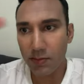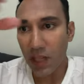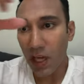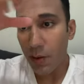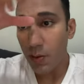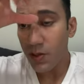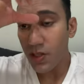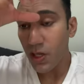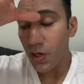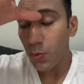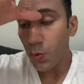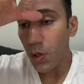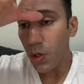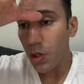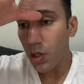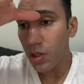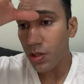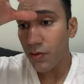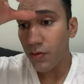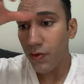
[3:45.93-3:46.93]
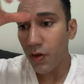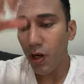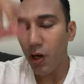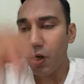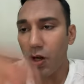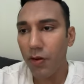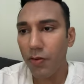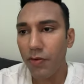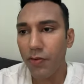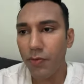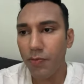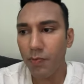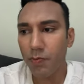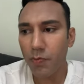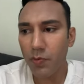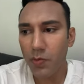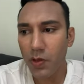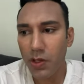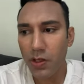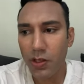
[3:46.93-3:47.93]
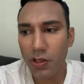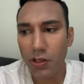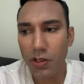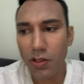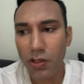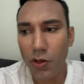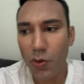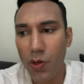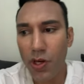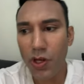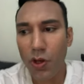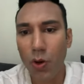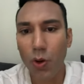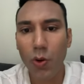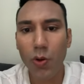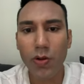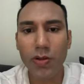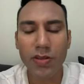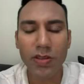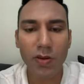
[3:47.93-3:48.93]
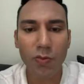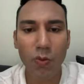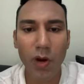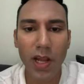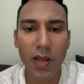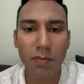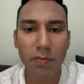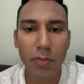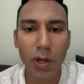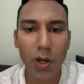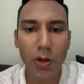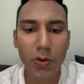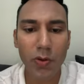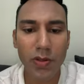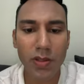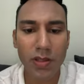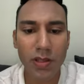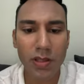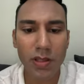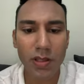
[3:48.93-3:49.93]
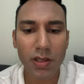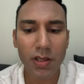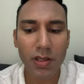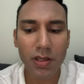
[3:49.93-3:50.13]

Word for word: I was in a world full of unicorns and rainbows,